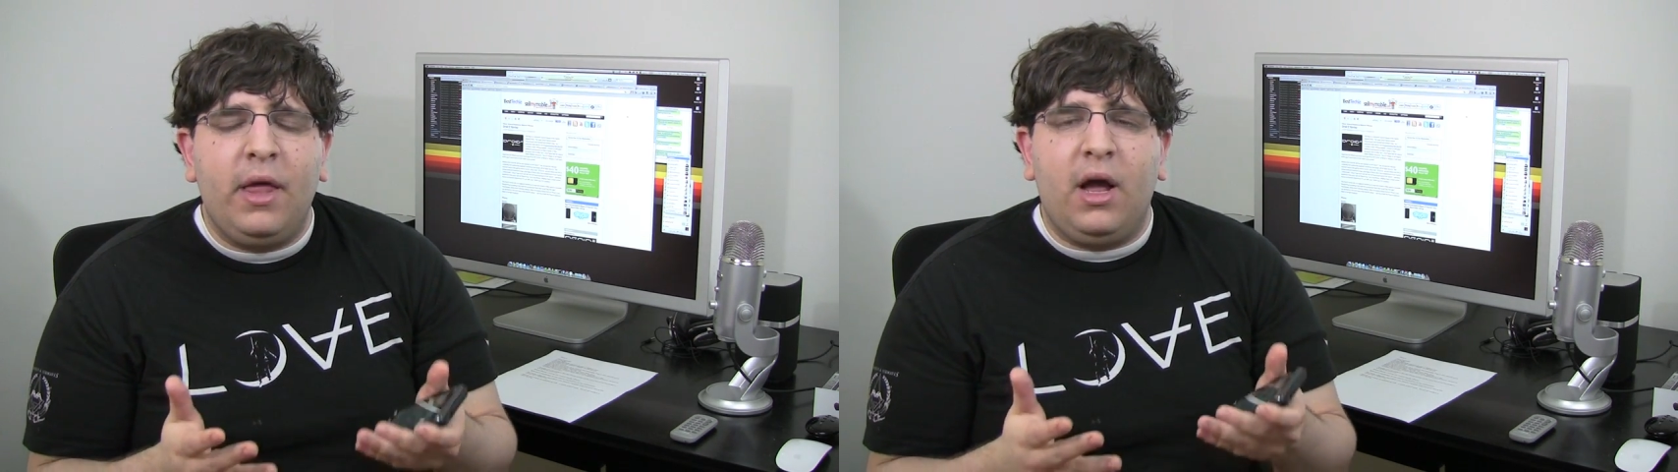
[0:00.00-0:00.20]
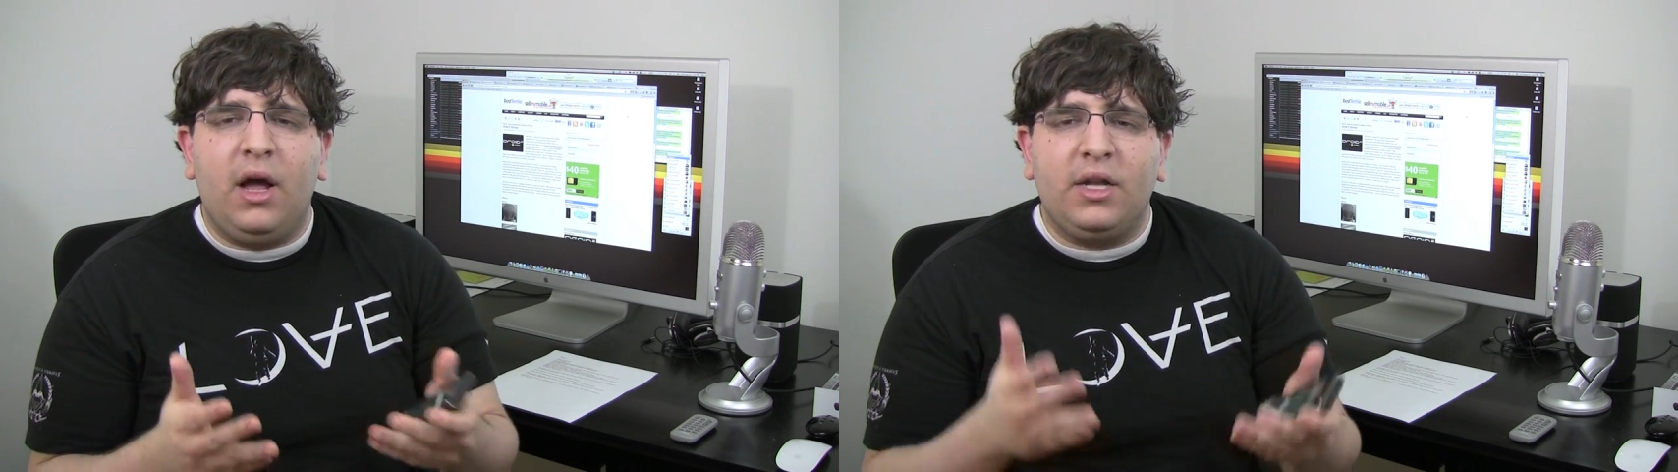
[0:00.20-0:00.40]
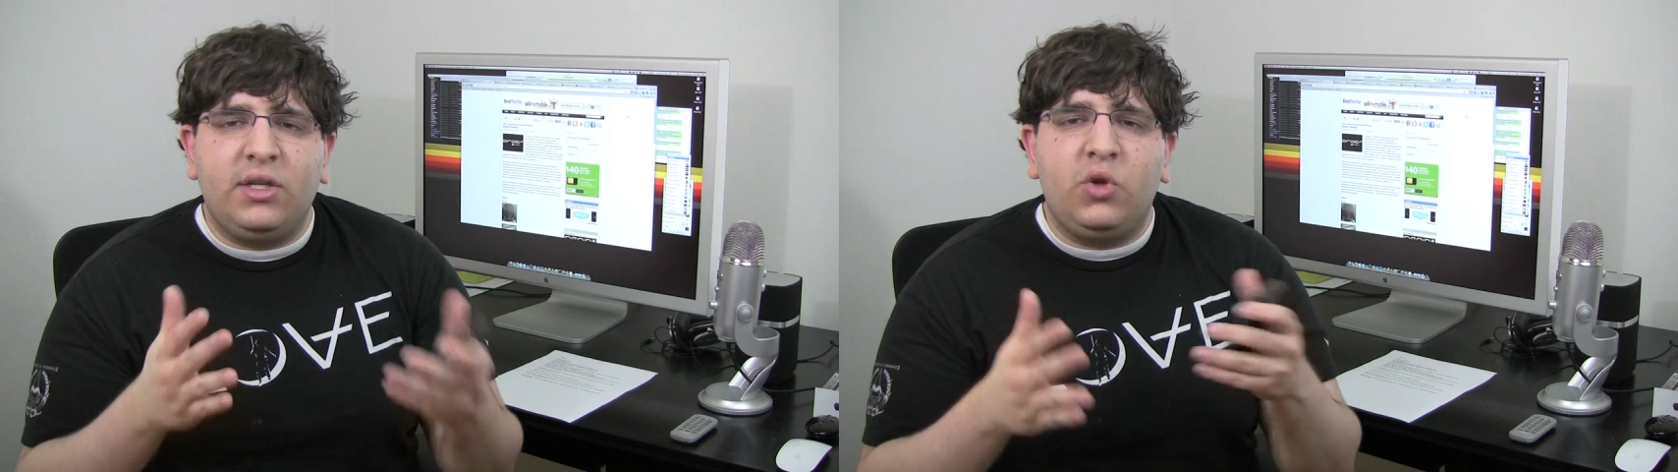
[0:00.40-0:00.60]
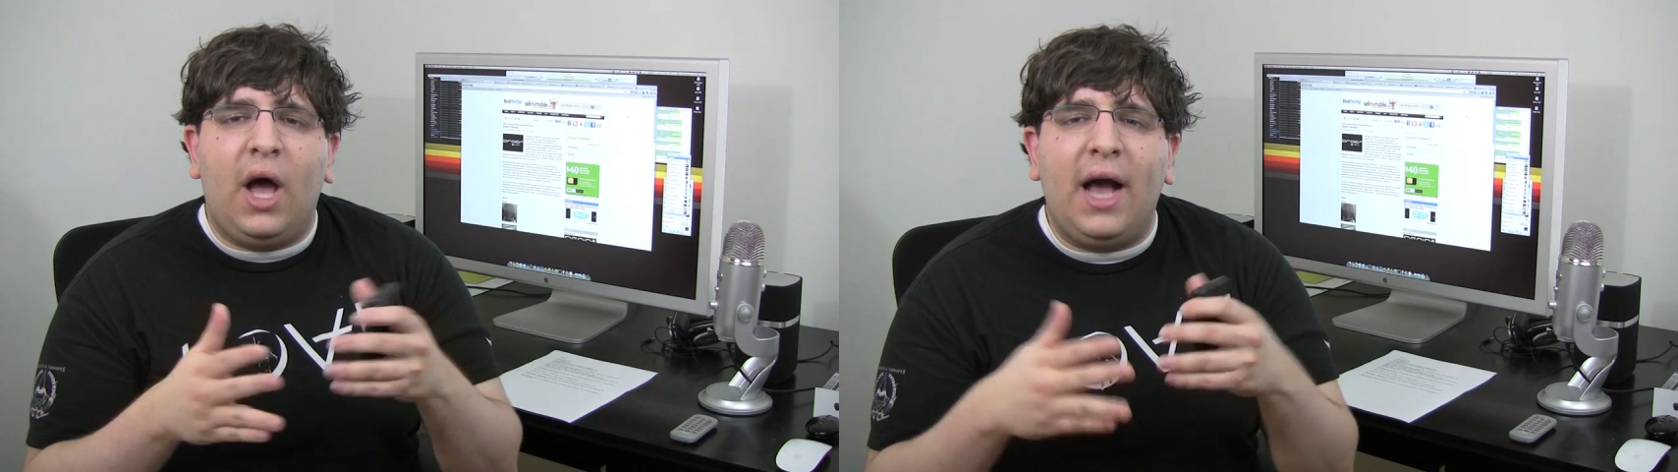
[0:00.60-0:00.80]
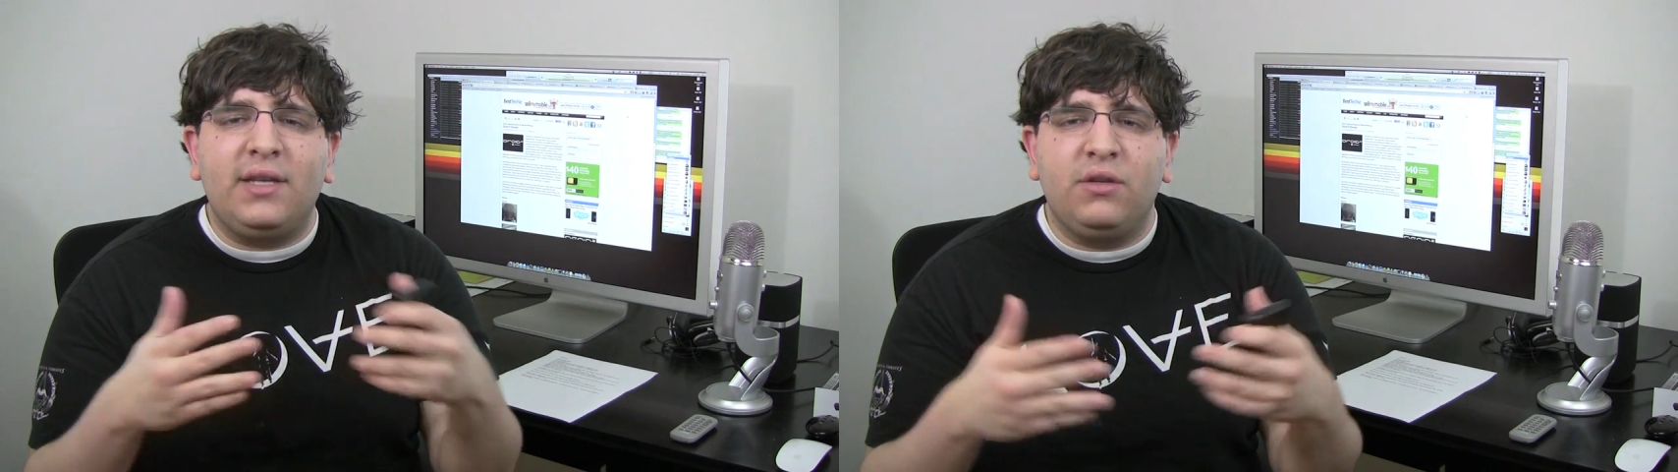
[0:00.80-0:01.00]
it
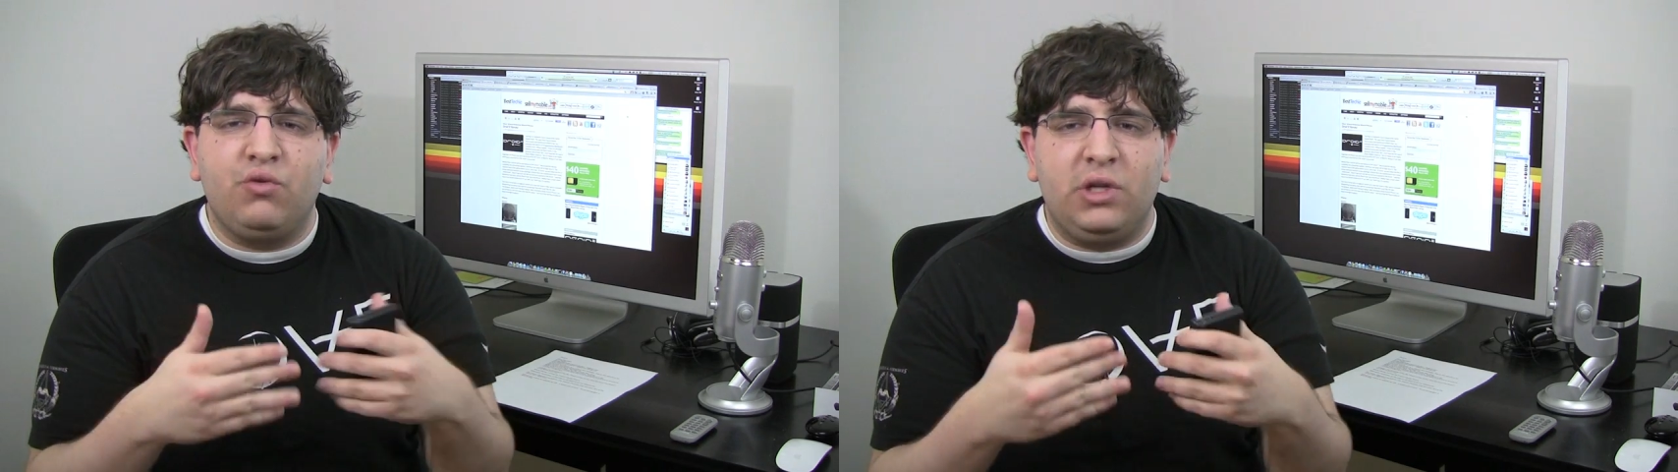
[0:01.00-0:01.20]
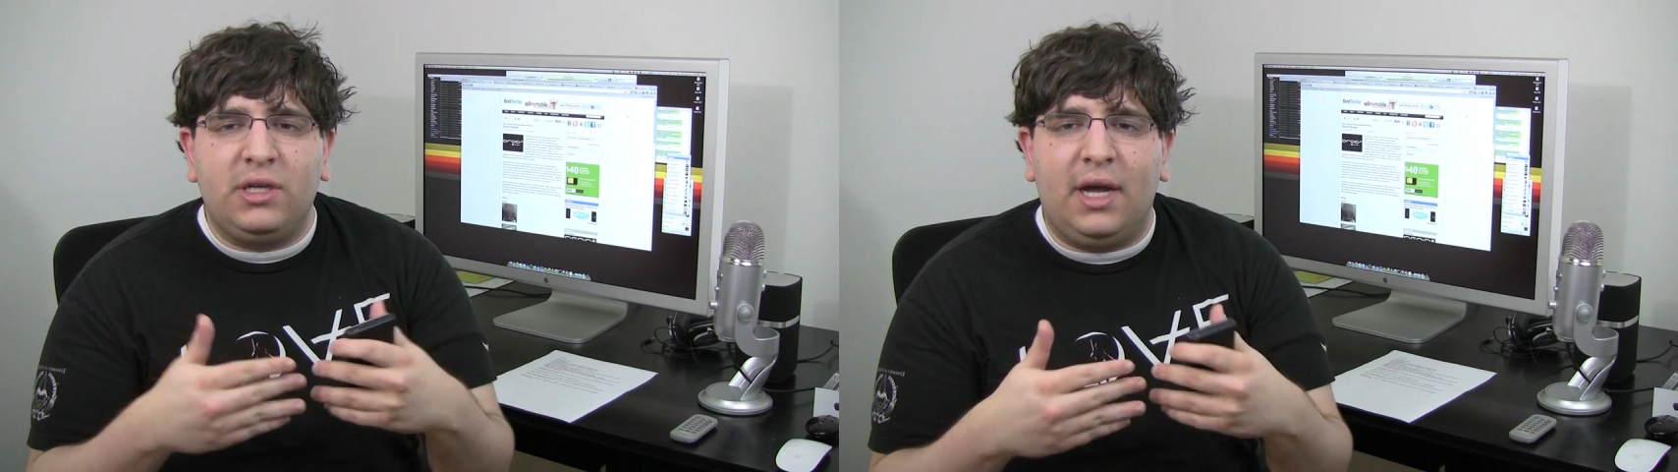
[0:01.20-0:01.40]
ties in really